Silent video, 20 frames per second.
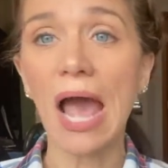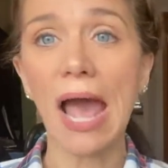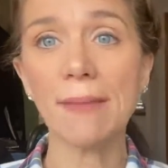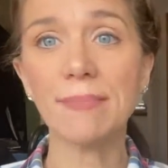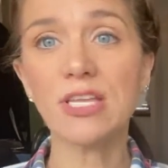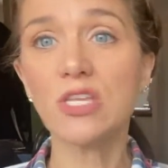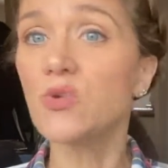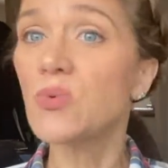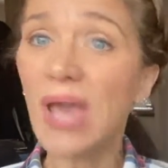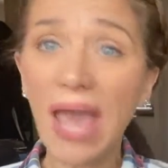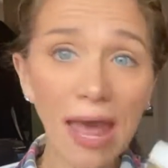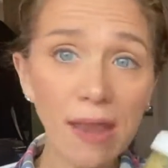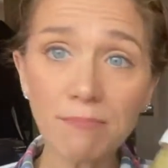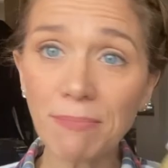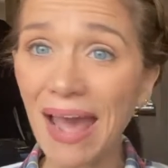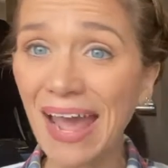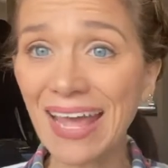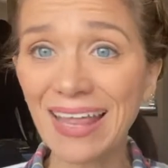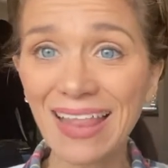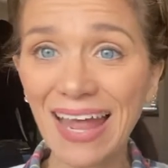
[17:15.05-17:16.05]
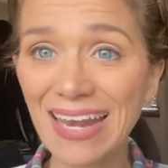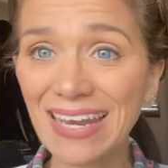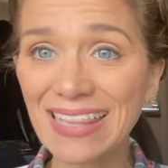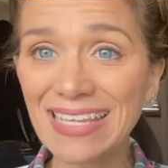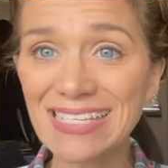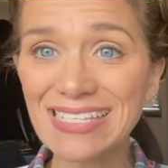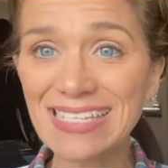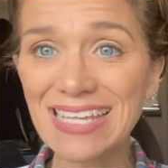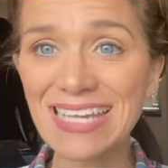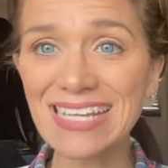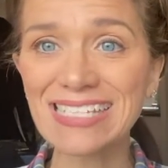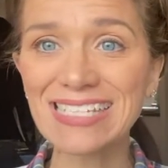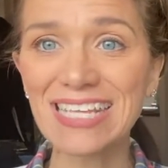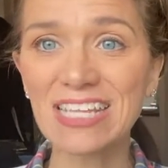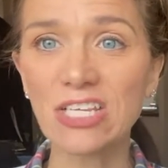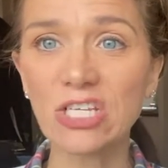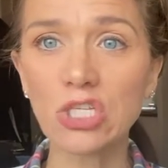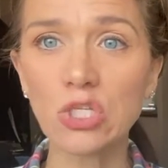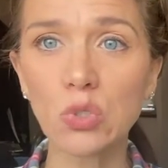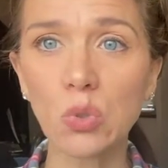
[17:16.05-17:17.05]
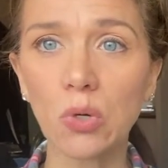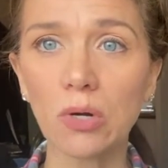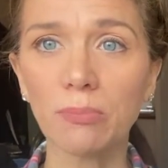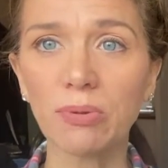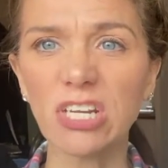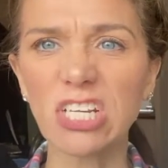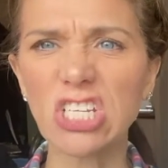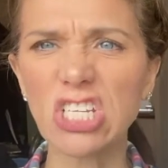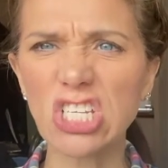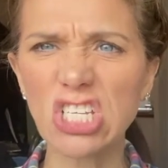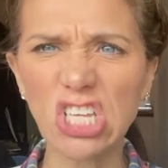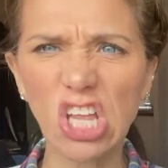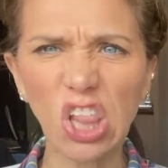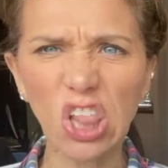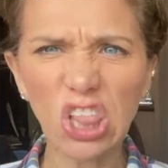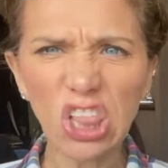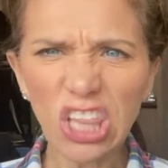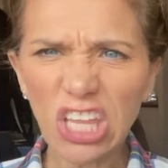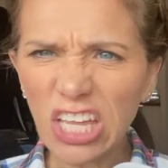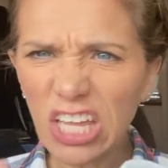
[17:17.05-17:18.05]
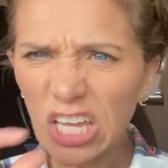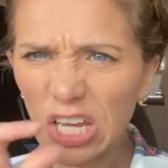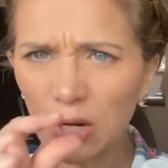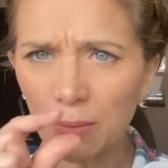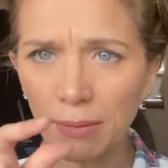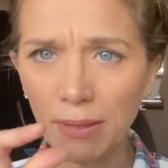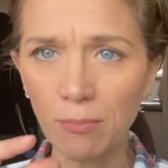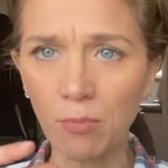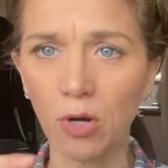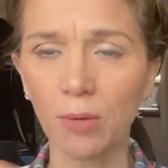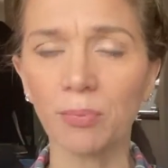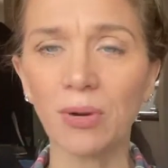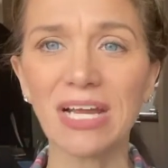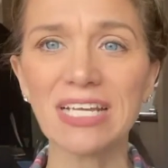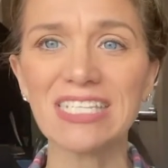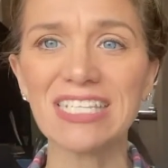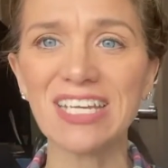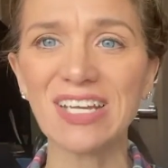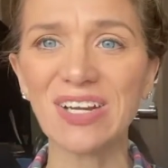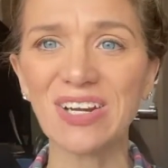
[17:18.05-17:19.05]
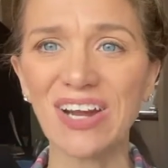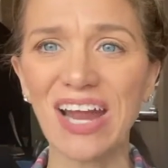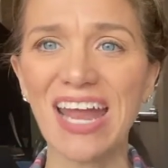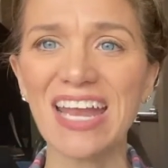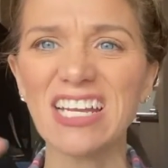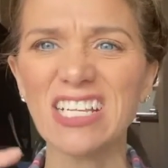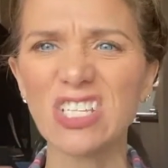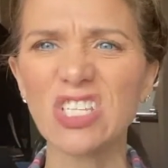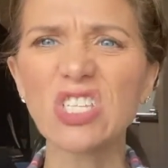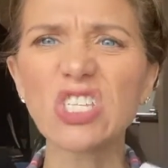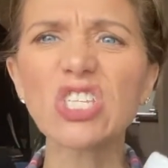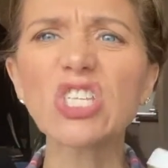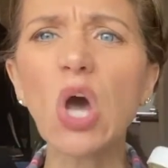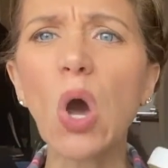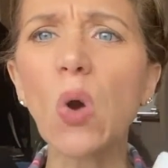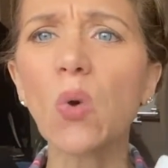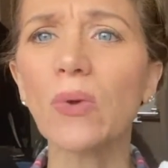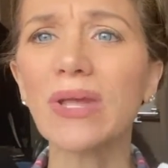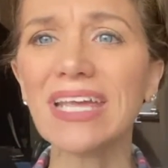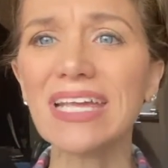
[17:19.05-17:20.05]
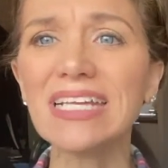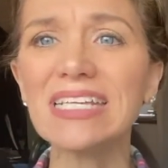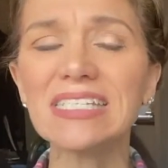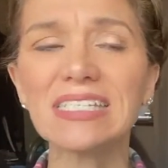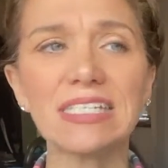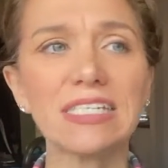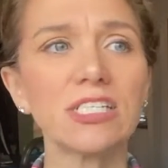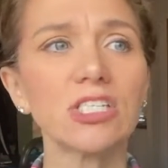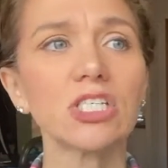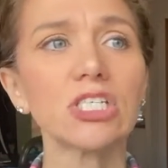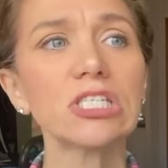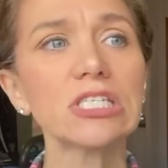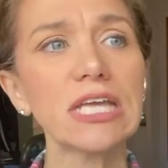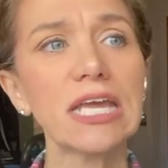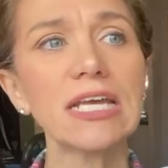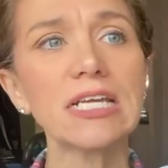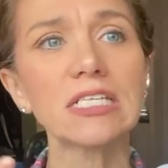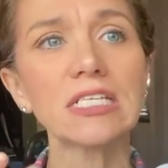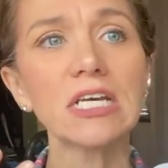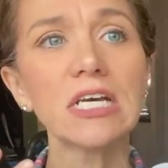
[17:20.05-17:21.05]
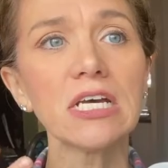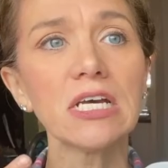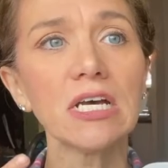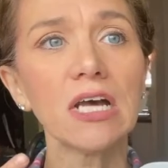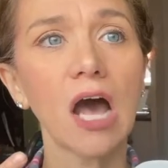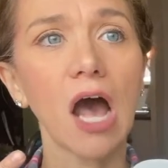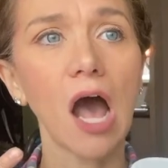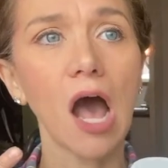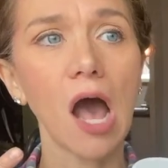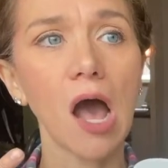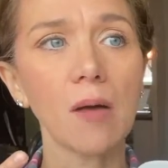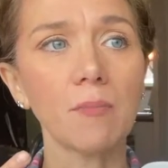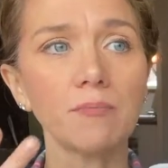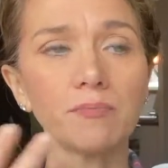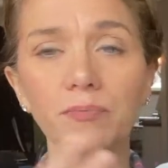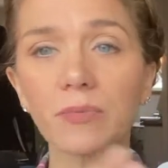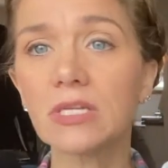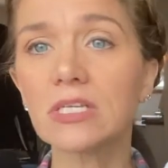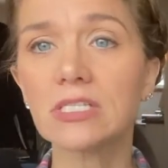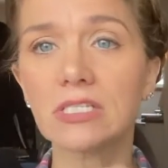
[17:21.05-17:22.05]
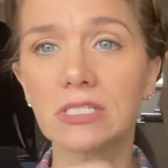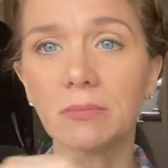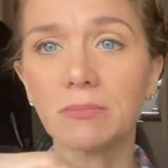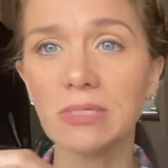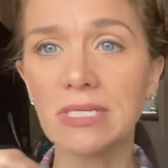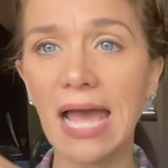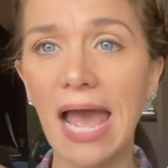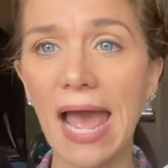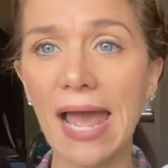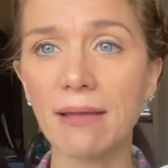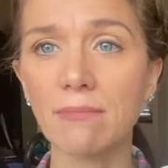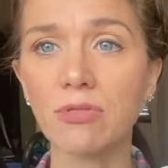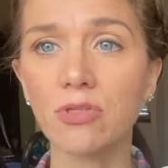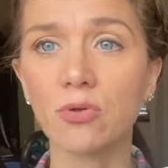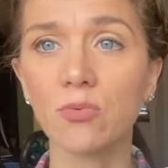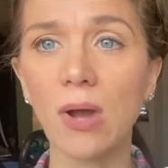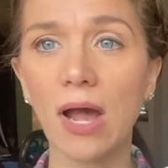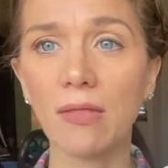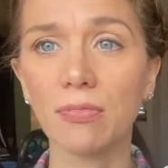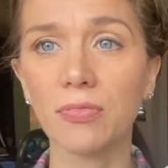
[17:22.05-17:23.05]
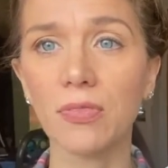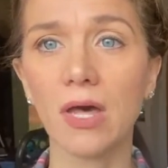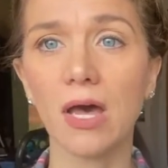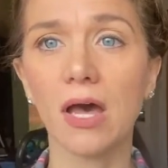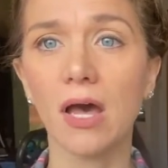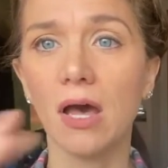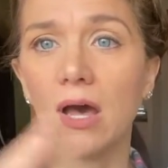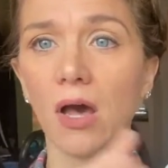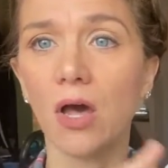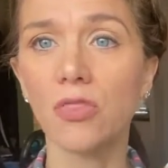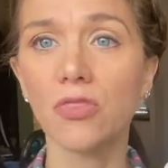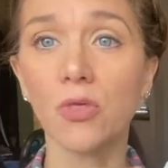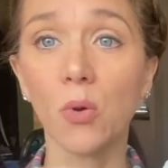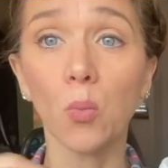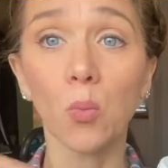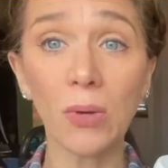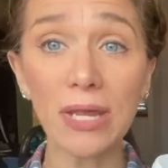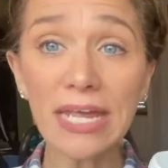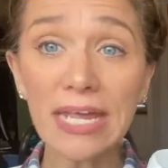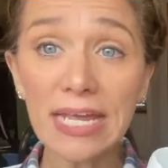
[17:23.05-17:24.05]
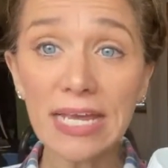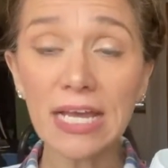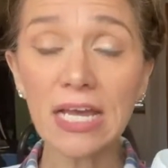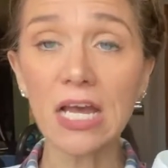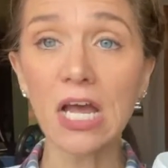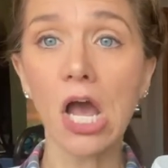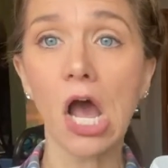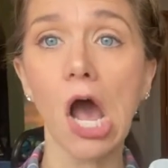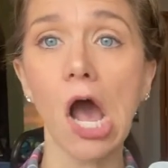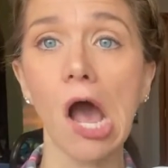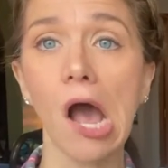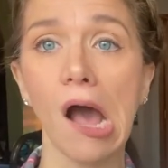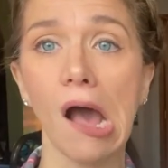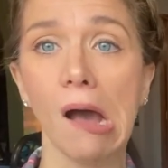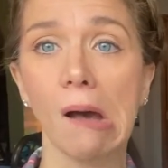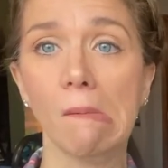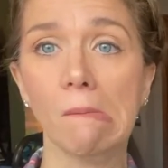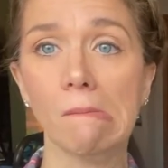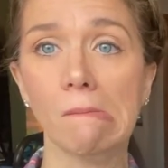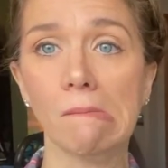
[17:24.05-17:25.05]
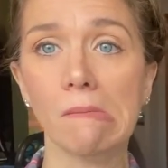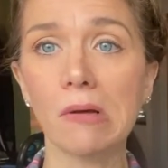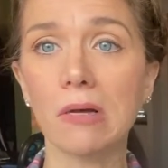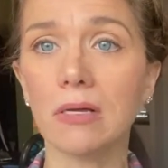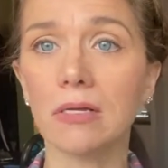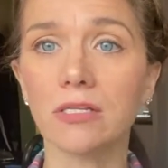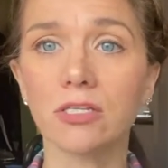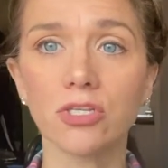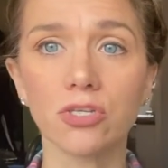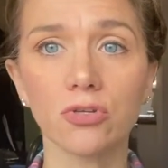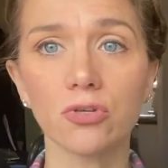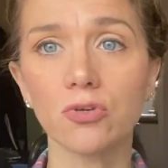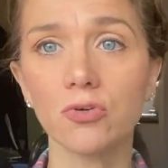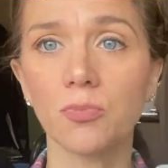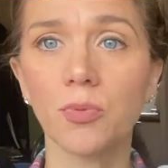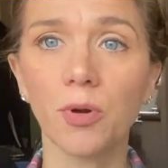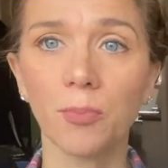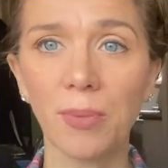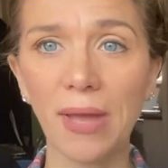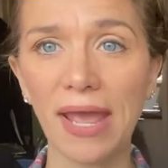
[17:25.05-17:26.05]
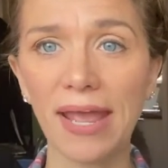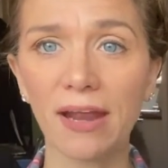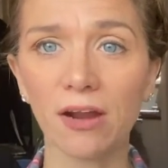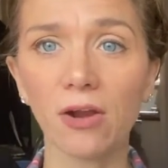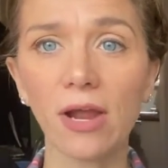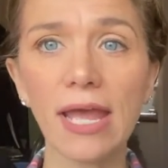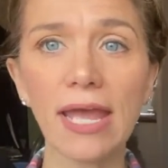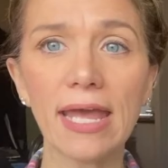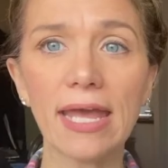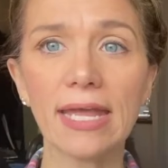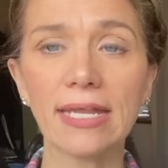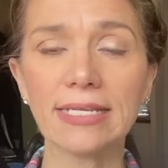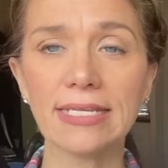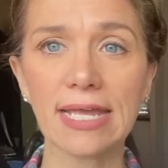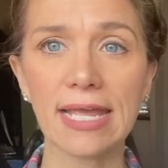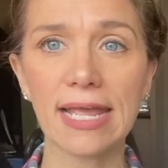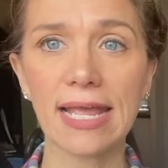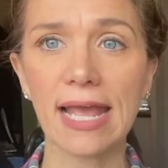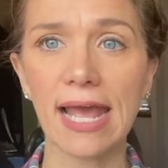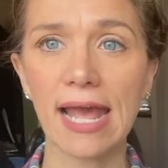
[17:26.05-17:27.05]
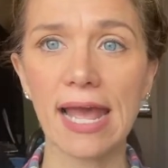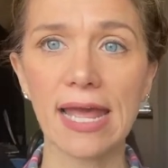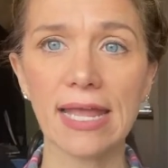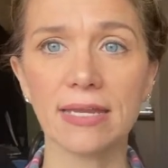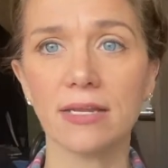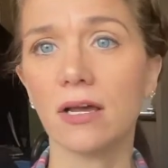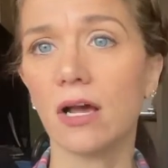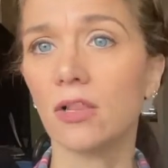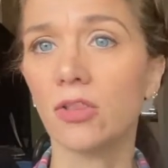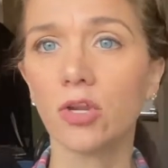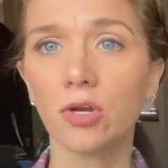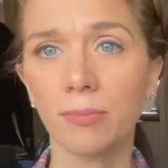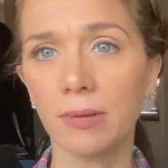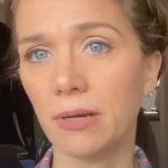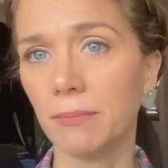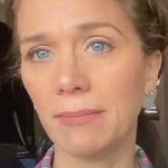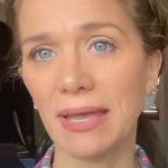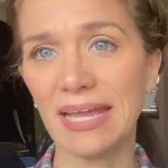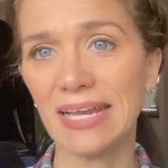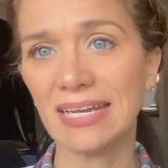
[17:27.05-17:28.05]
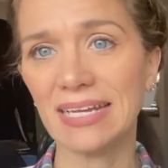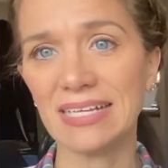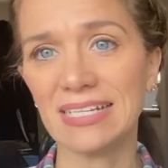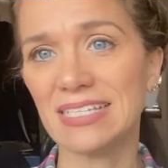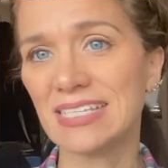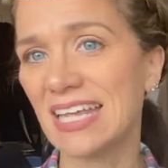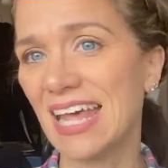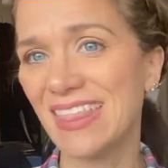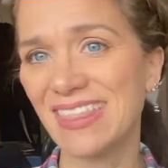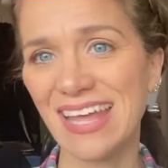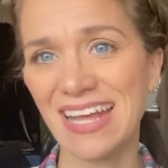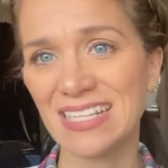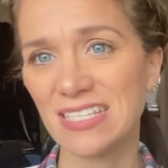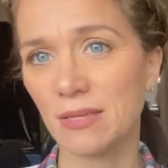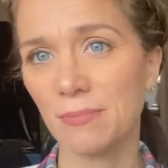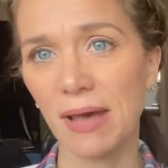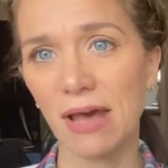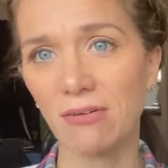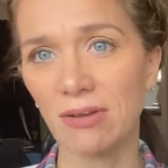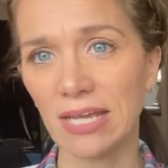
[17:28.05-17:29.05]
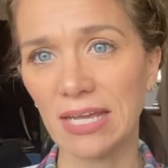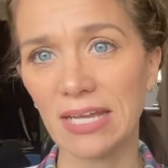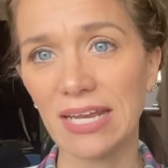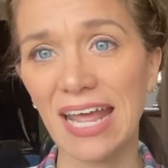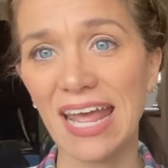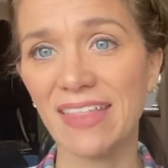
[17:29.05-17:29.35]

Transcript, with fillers: I mean, you can buy a lot of these things in the store, but it's just a little bit more pricier, and it's so easy. It just takes Um, some time throughout the, the week um, to prepare it, and a little bit of maintenance, and that's about it.